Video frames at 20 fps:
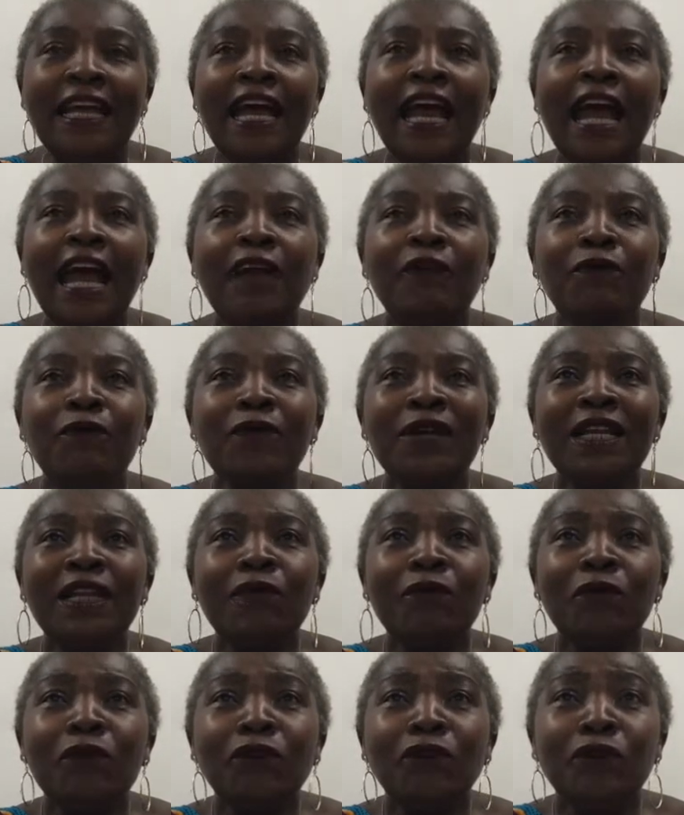I really
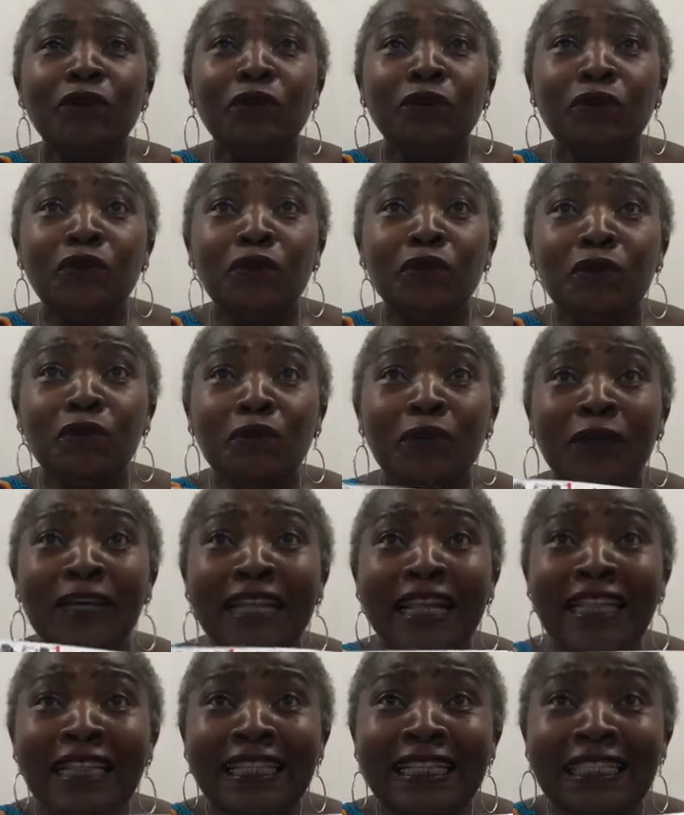want you to look
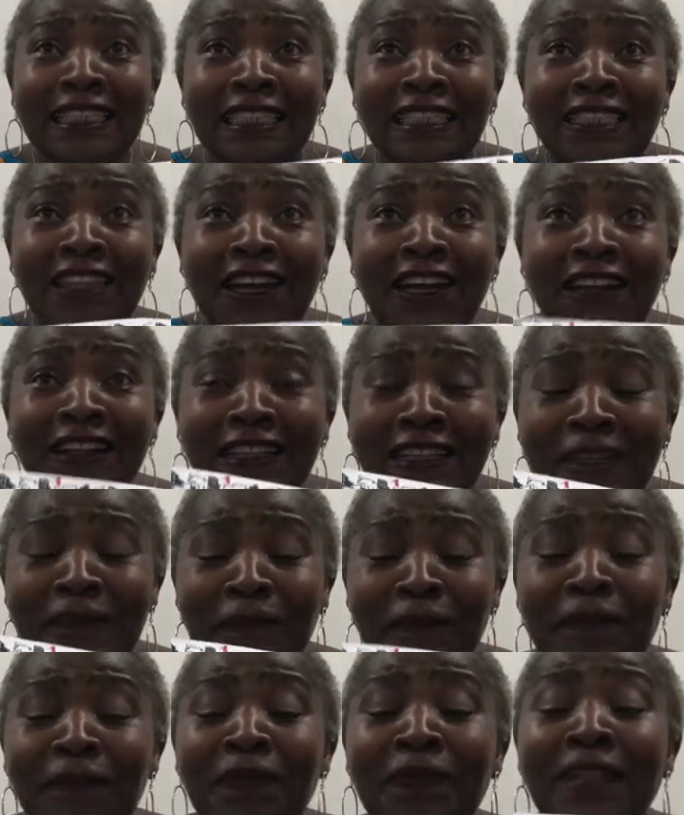at this chart,
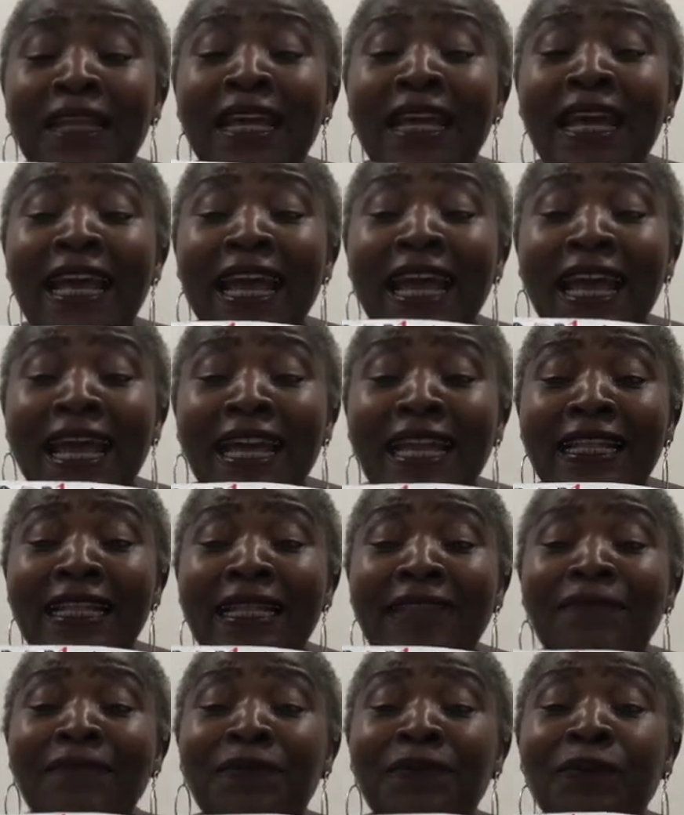and
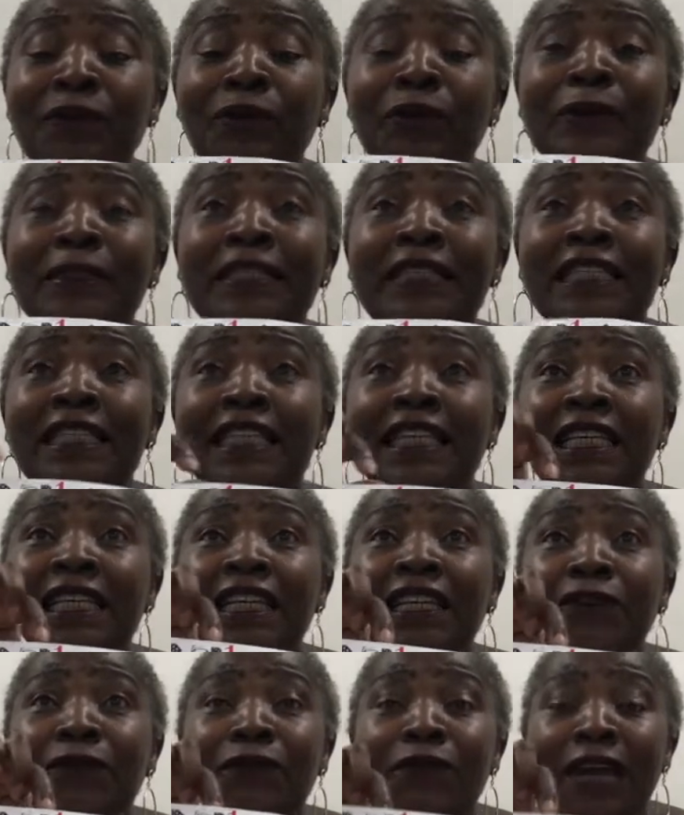you see
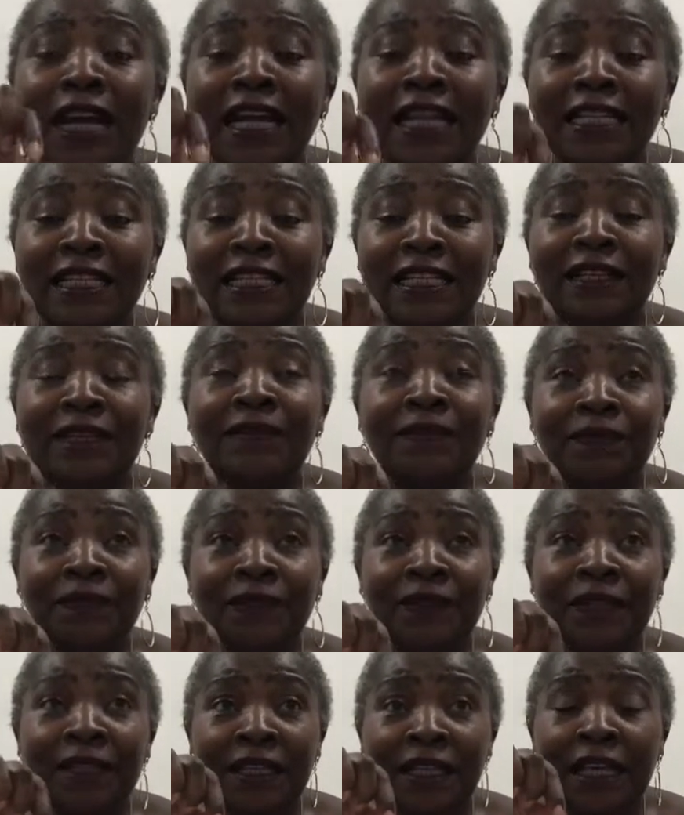in red
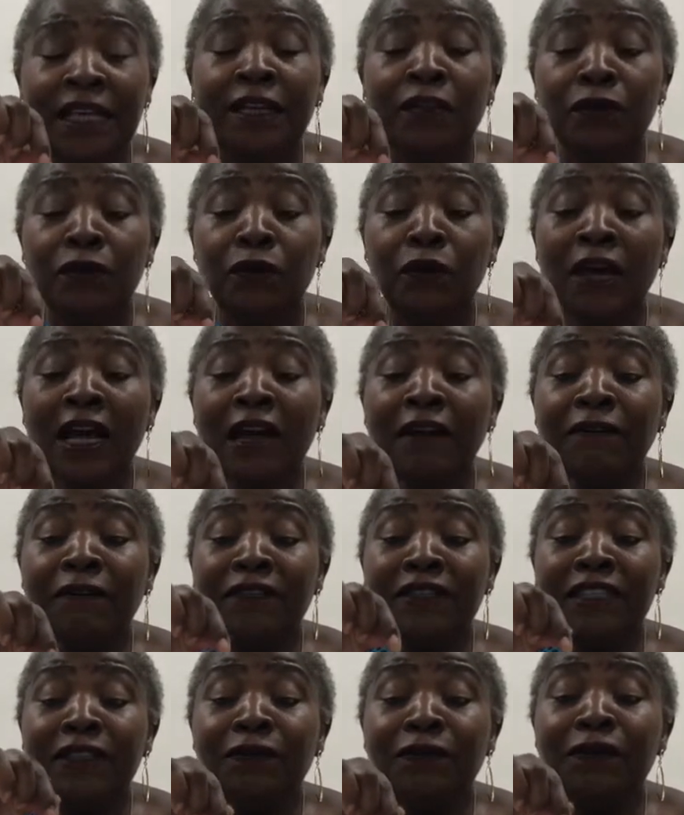you have
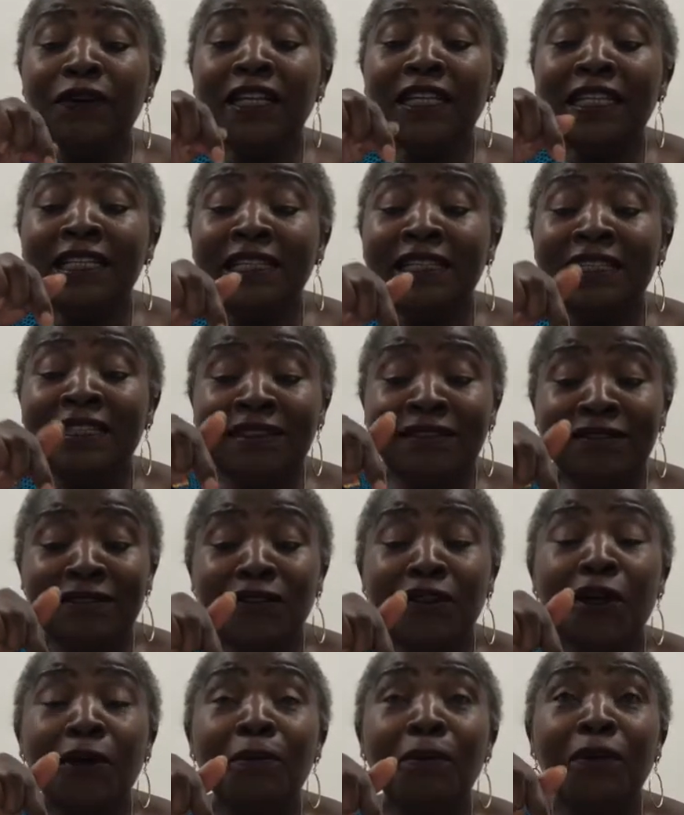different
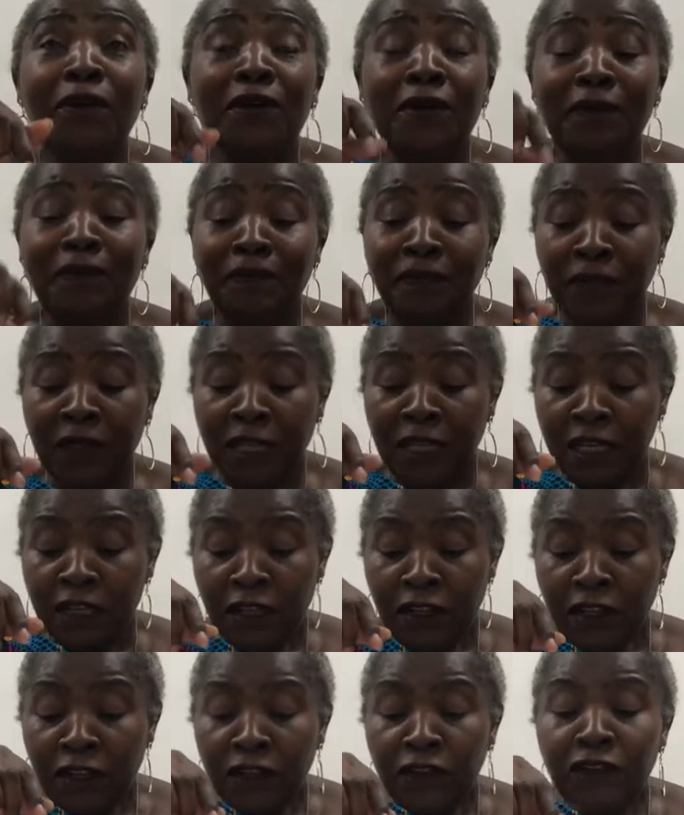number.
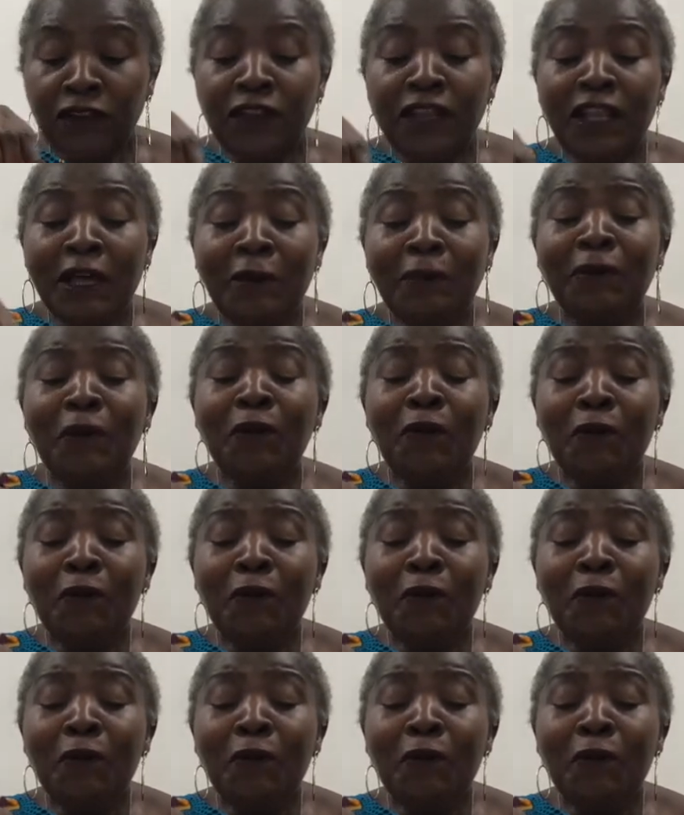The number